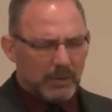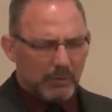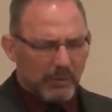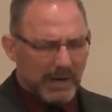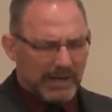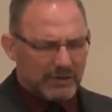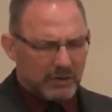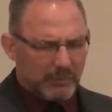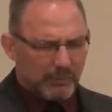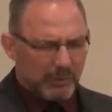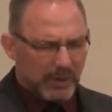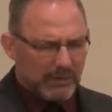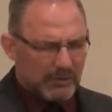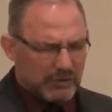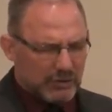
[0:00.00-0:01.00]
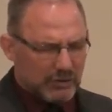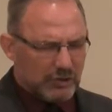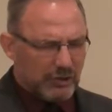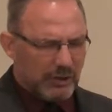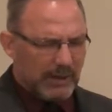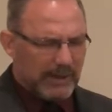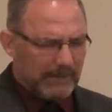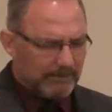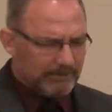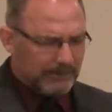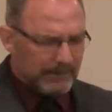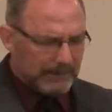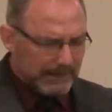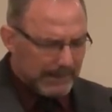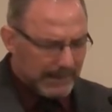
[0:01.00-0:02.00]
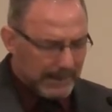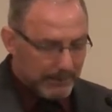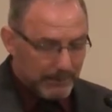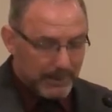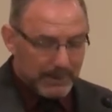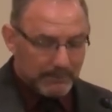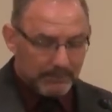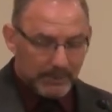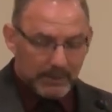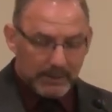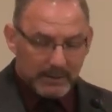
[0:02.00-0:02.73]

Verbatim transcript: We ask and pray this in your name. Amen.